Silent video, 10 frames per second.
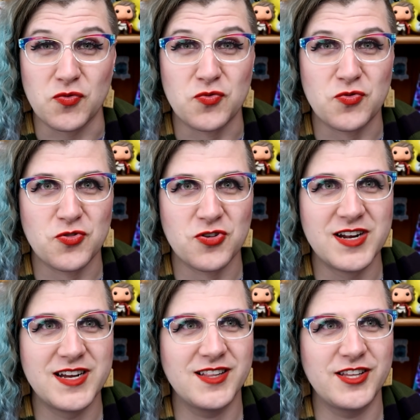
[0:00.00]

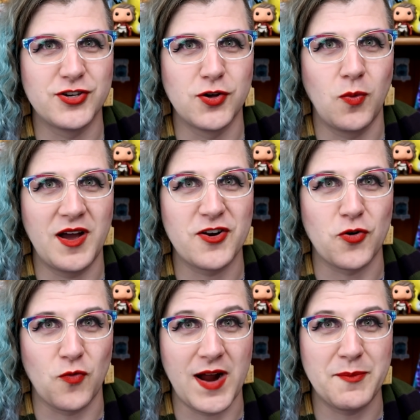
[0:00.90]
Really good way to
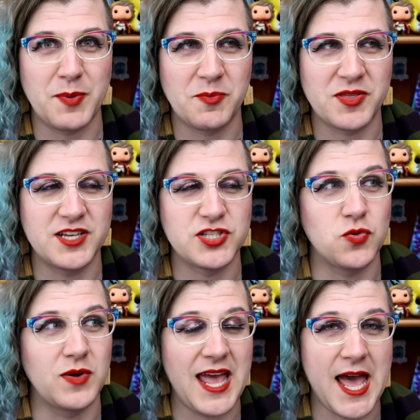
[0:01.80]
ramp up things
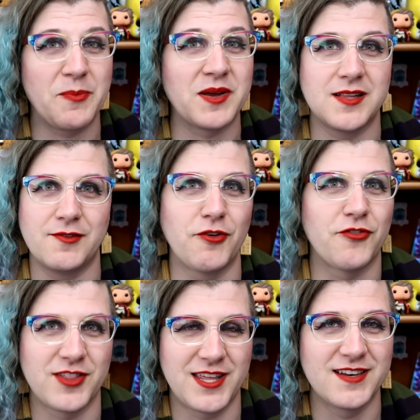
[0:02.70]
to an epic level
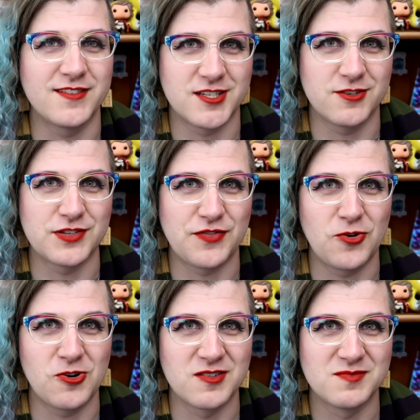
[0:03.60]
for the end of Series 4.